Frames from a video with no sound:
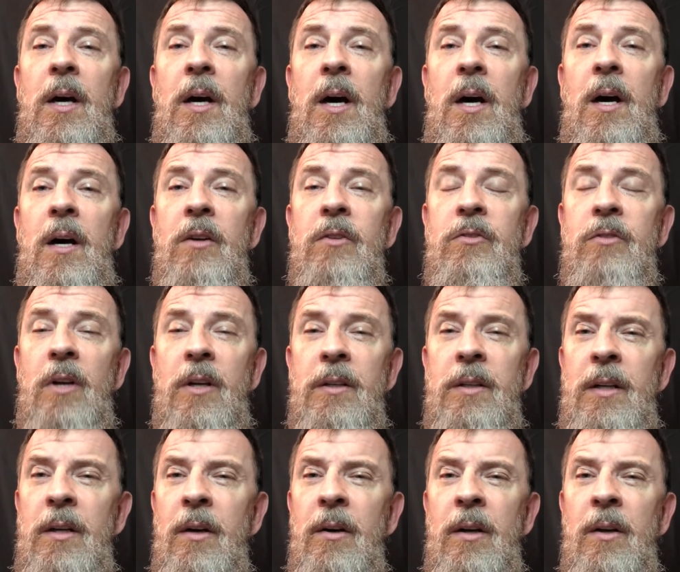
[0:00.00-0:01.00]
Uh, sudden
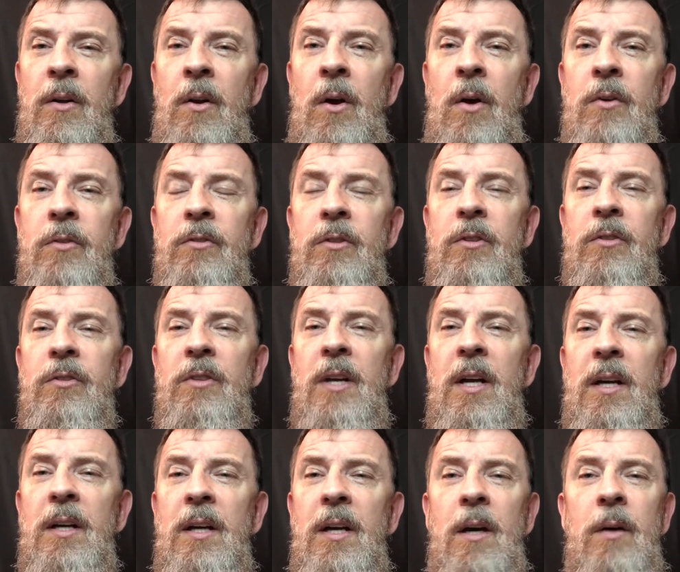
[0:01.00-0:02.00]
hearing losses
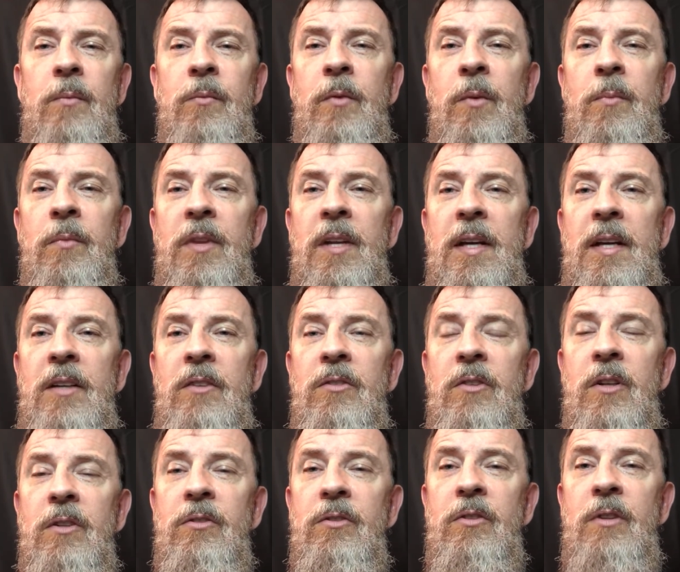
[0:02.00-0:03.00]
can come from things
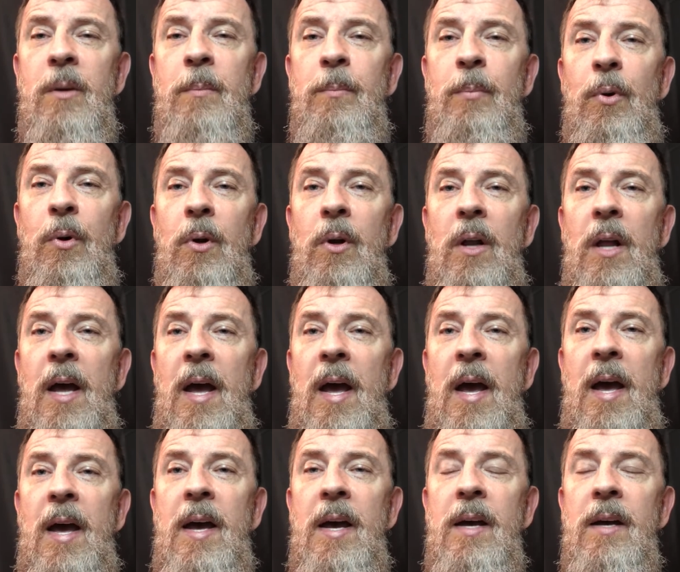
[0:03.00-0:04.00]
as simple
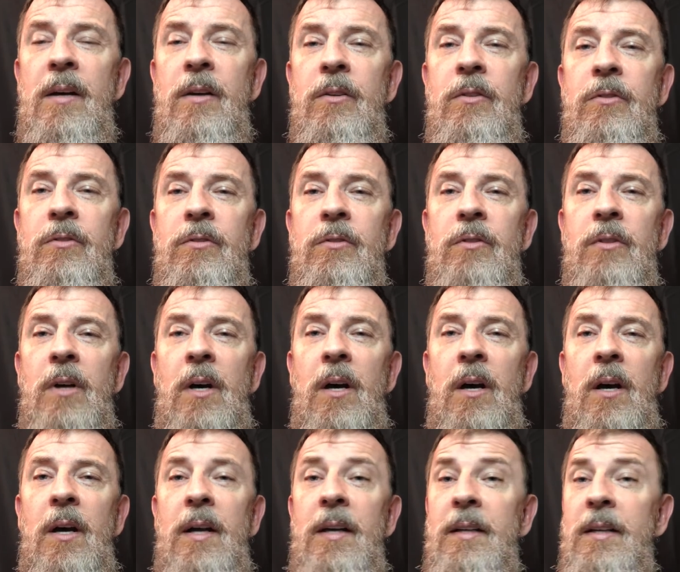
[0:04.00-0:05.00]
as
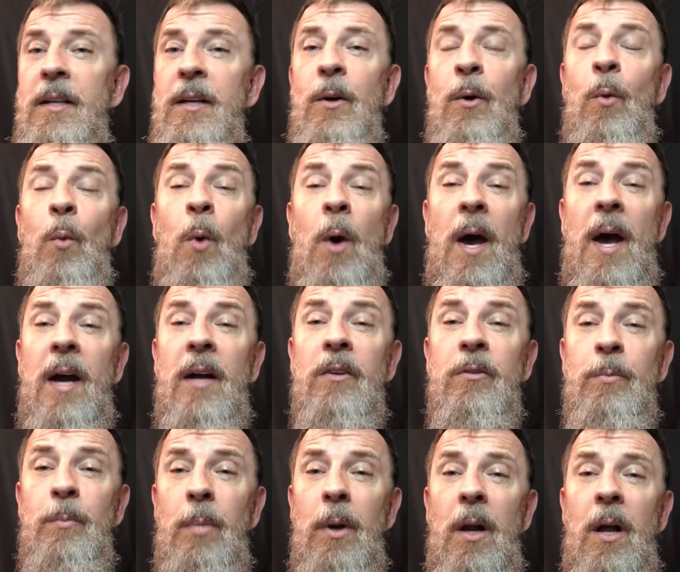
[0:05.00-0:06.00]
uh, an
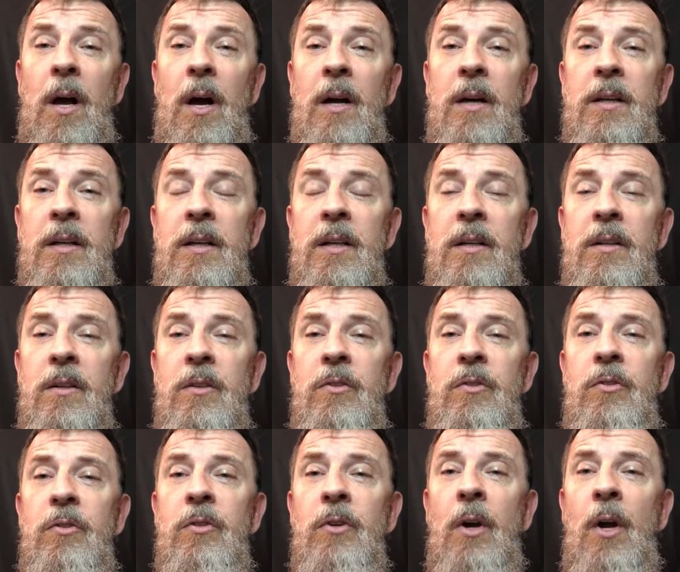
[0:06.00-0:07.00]
earwax
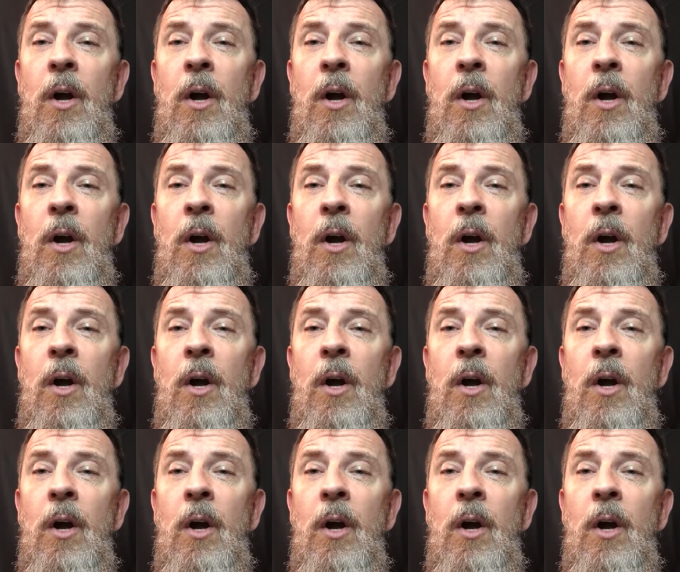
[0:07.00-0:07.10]
blockage